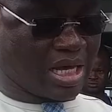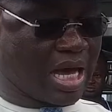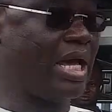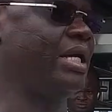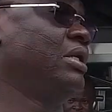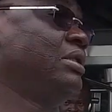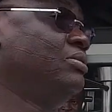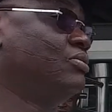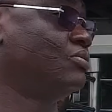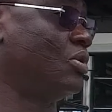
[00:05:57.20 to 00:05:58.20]
I
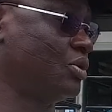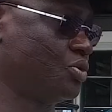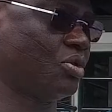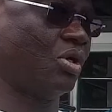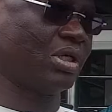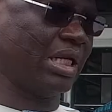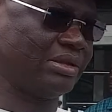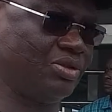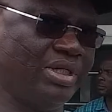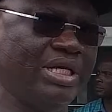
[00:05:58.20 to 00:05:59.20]
want to
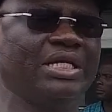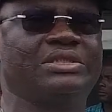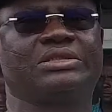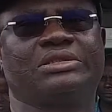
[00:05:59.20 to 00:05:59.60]
congratulate